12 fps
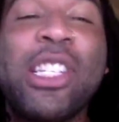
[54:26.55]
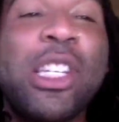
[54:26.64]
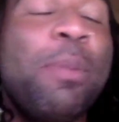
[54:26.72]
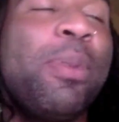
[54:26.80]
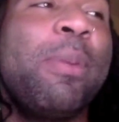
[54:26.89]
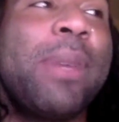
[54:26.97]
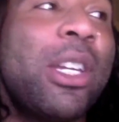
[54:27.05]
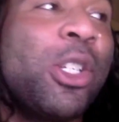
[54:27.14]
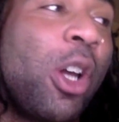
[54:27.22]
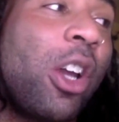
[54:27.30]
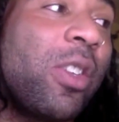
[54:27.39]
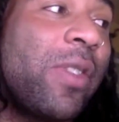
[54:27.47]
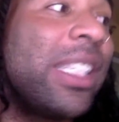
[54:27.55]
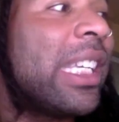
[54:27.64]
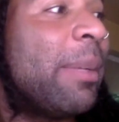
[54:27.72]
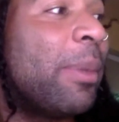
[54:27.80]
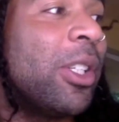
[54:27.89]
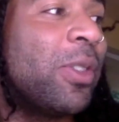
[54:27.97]
gonna put me in charge of his
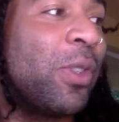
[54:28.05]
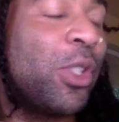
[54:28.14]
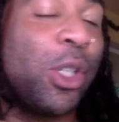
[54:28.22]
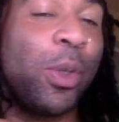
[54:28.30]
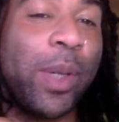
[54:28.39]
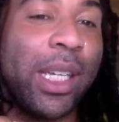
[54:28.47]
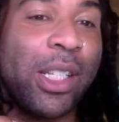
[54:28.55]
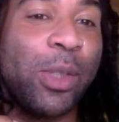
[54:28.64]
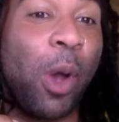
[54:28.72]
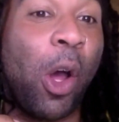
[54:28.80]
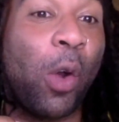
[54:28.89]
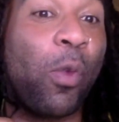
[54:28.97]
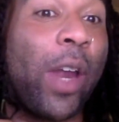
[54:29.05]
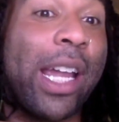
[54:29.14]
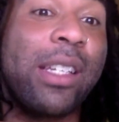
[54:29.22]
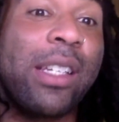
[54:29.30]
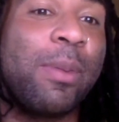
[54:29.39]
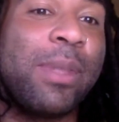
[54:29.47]
emails for 2 weeks on a
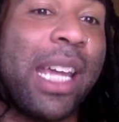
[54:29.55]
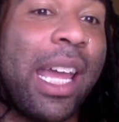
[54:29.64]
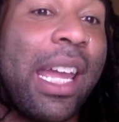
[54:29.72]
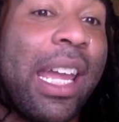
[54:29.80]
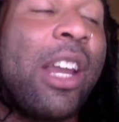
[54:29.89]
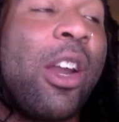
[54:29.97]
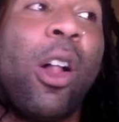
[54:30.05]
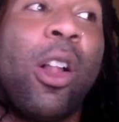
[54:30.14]
random day, and all